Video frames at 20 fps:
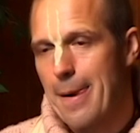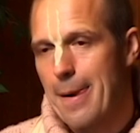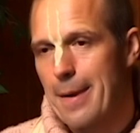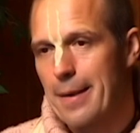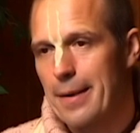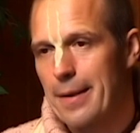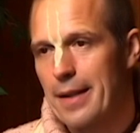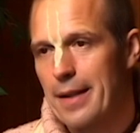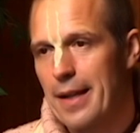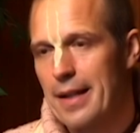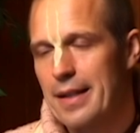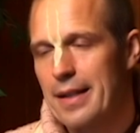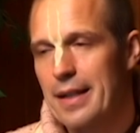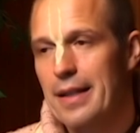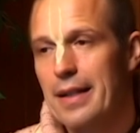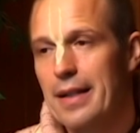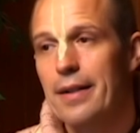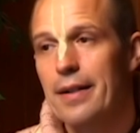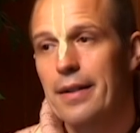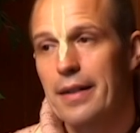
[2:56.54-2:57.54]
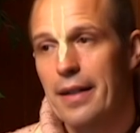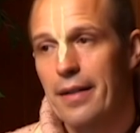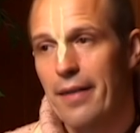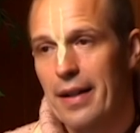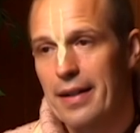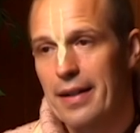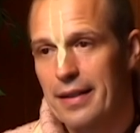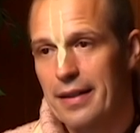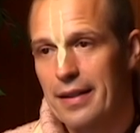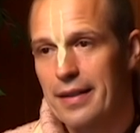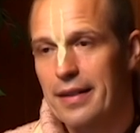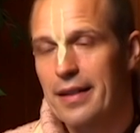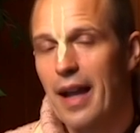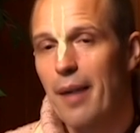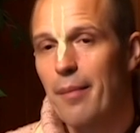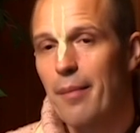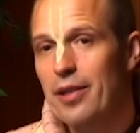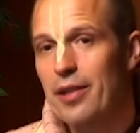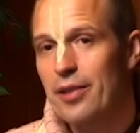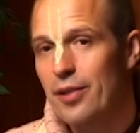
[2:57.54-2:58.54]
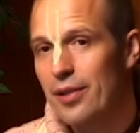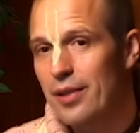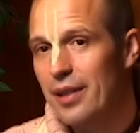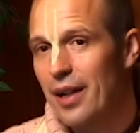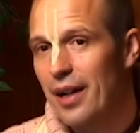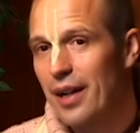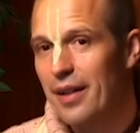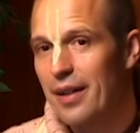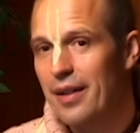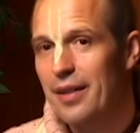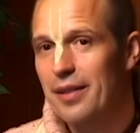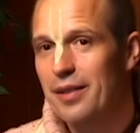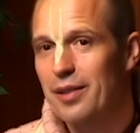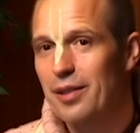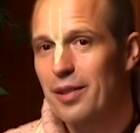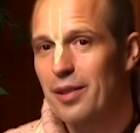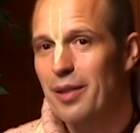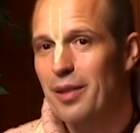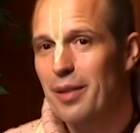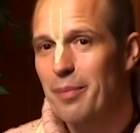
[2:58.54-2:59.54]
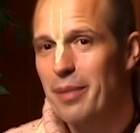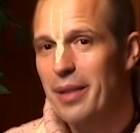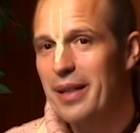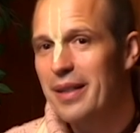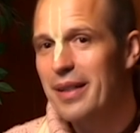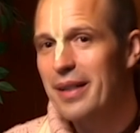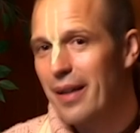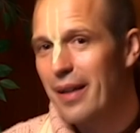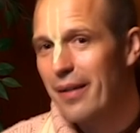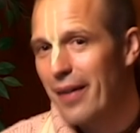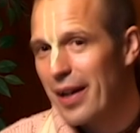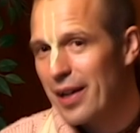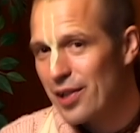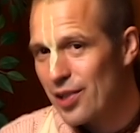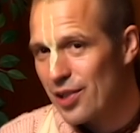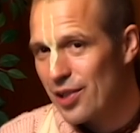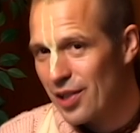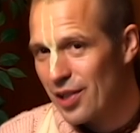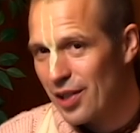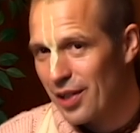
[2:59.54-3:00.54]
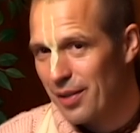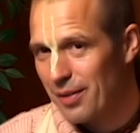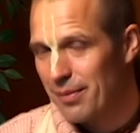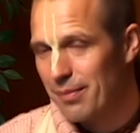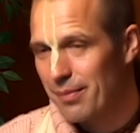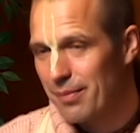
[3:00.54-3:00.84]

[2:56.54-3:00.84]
and then he requested Syamasundara to repeat the question.